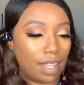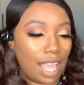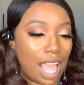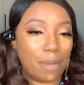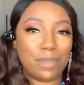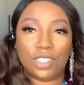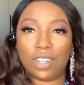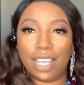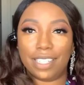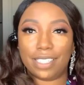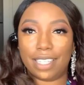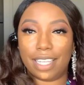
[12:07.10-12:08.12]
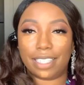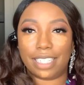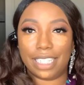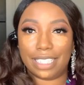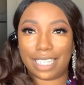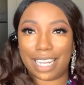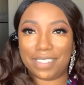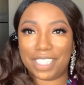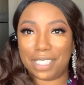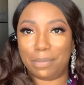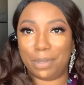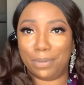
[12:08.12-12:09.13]
I've been trying this technique that I
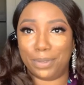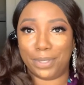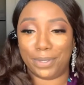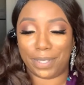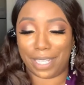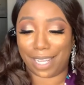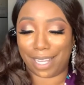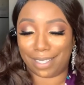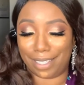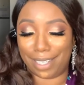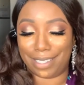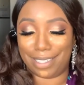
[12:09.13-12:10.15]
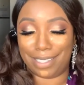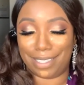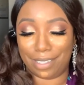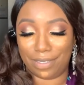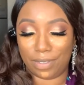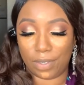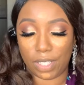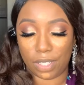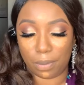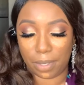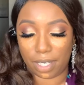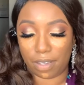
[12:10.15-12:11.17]
see people do. They like let it sit for a little
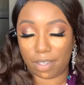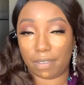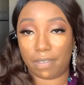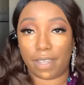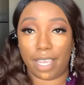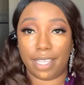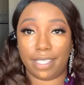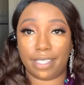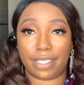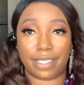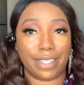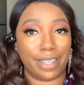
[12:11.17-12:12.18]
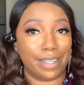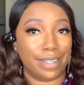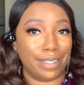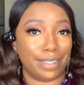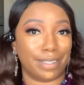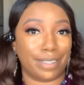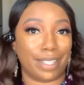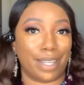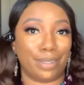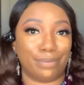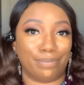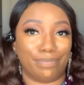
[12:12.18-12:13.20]
bit on the face. So,
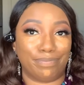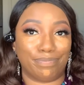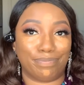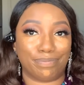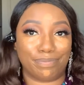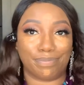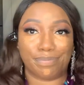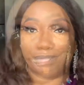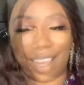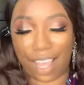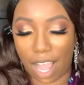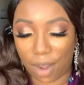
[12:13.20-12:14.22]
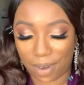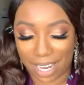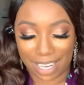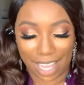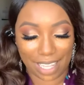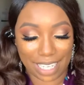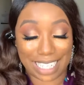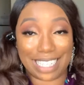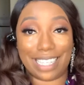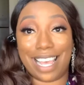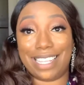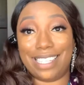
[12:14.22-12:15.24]
all right, now that it
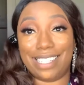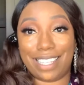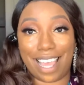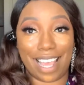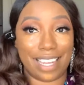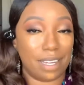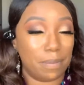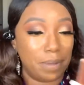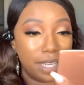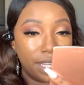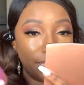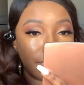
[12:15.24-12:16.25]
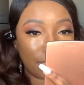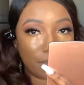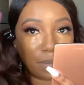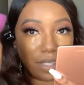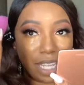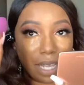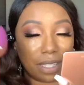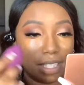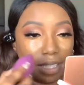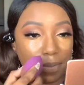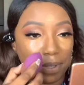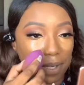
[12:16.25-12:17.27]
has sat a bit, I'm gonna take this
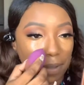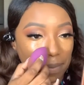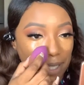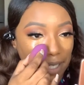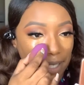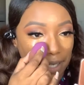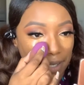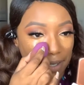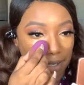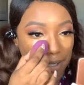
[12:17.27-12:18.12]
beauty blender.